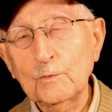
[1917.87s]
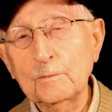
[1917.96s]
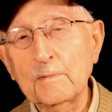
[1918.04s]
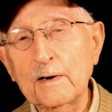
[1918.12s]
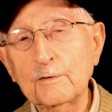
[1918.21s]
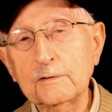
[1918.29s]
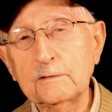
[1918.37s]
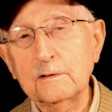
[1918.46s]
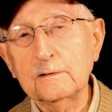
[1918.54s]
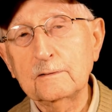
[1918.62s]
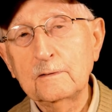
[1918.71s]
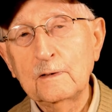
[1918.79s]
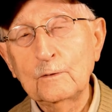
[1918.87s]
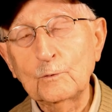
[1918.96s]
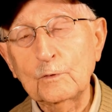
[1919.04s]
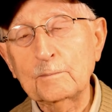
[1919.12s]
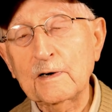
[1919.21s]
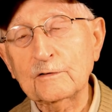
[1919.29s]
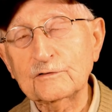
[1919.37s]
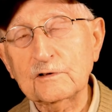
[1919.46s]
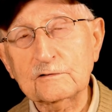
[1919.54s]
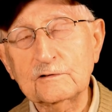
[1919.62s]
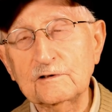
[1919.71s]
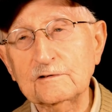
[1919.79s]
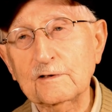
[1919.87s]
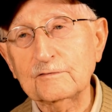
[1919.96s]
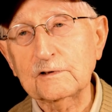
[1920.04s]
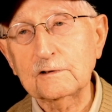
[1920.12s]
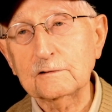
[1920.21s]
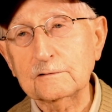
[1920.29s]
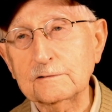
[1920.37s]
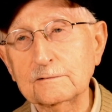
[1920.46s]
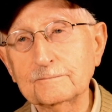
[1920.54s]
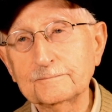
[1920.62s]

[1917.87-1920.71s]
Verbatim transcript: We married 67 years.